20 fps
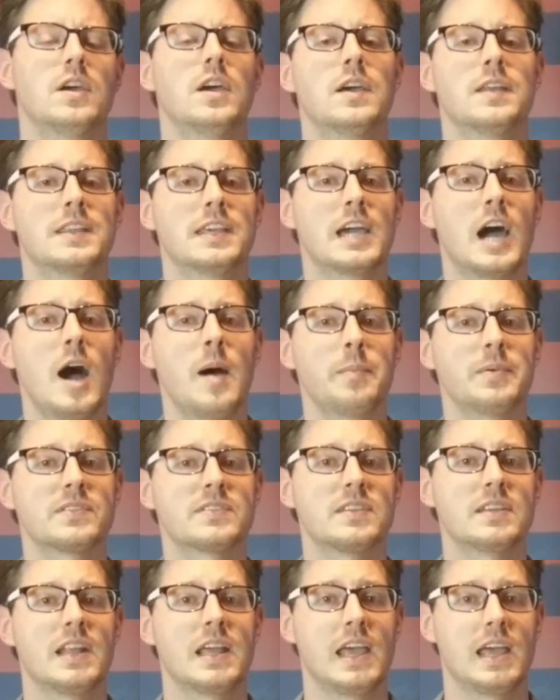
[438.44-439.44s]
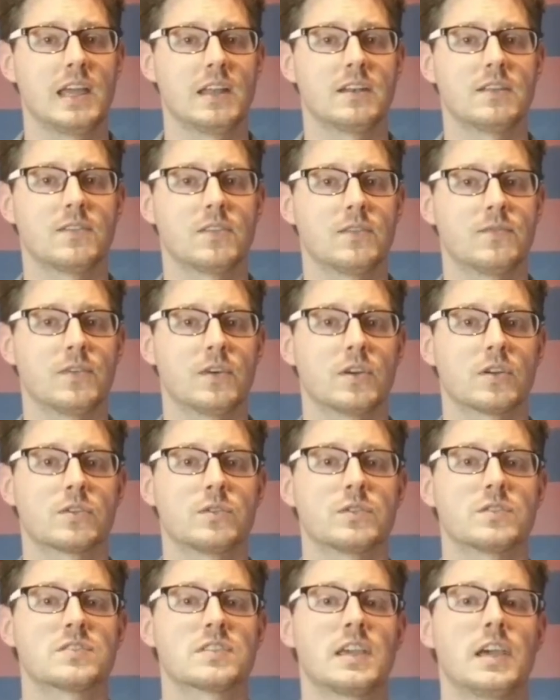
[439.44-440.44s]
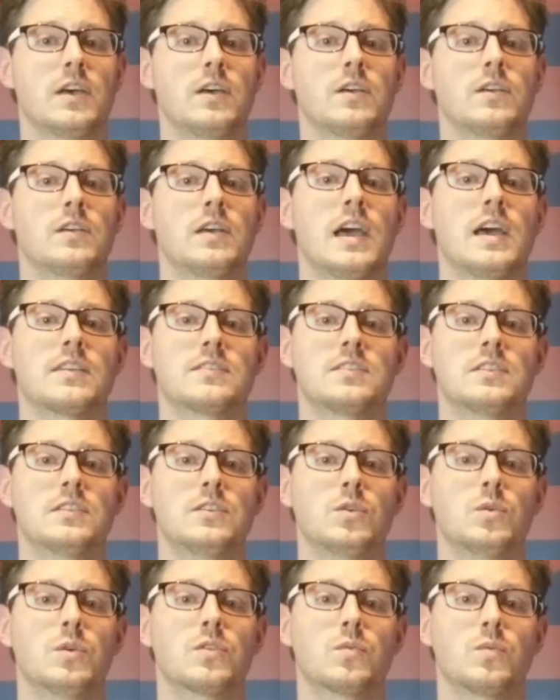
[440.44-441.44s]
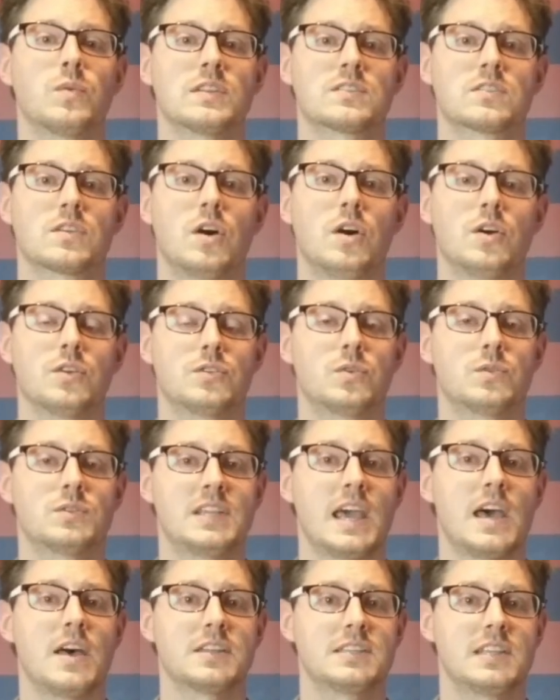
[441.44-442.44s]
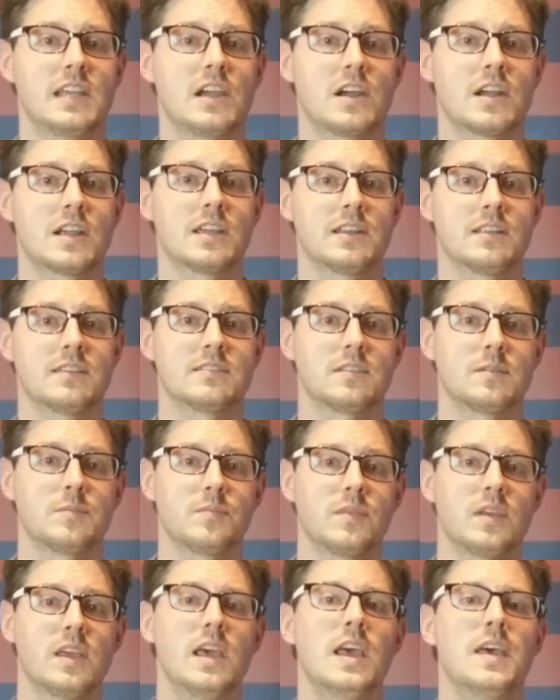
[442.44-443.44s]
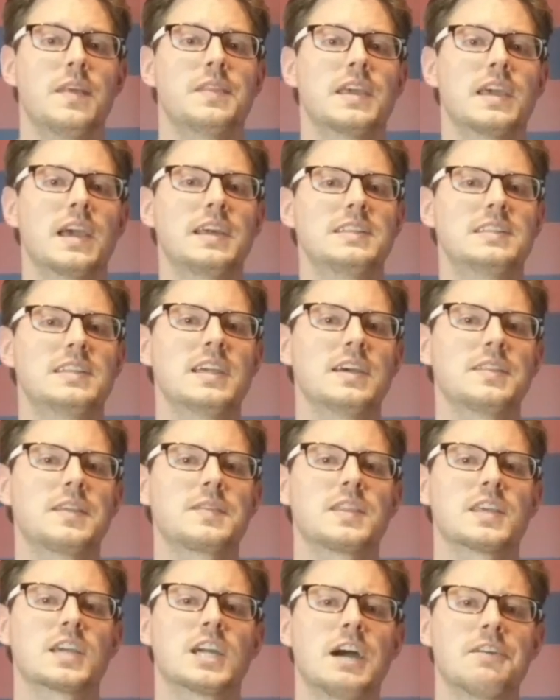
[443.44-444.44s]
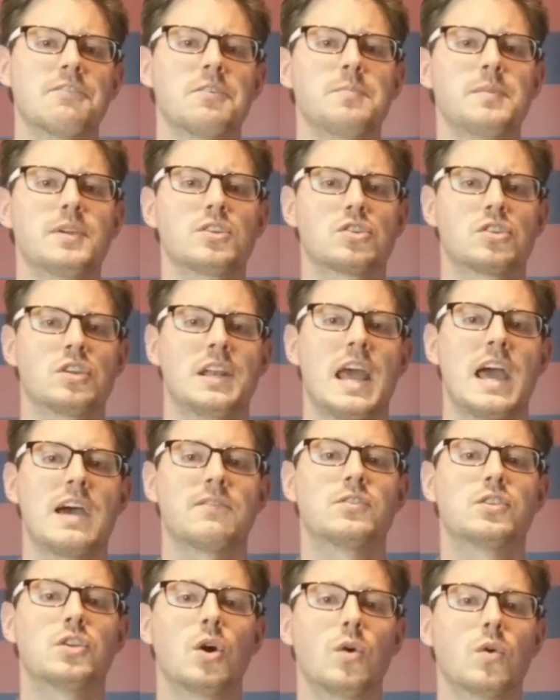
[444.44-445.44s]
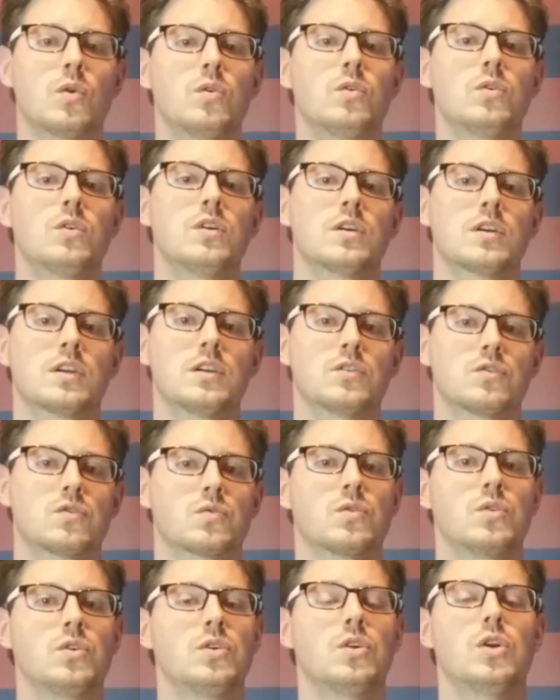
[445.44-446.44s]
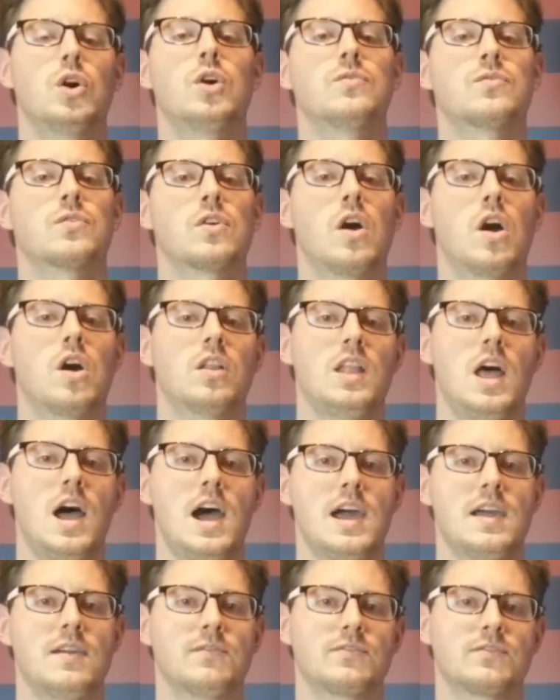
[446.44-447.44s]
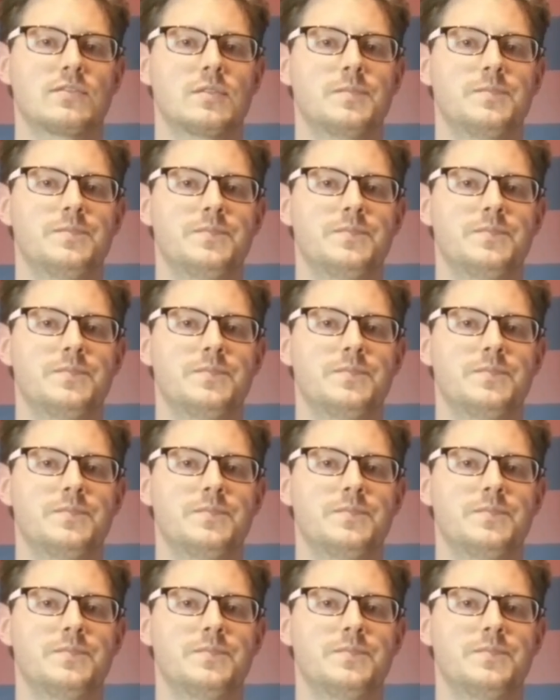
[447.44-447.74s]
The opposite end of the vertical scale has to do with what's called totalitarianism, the idea that the government should have total control over our lives.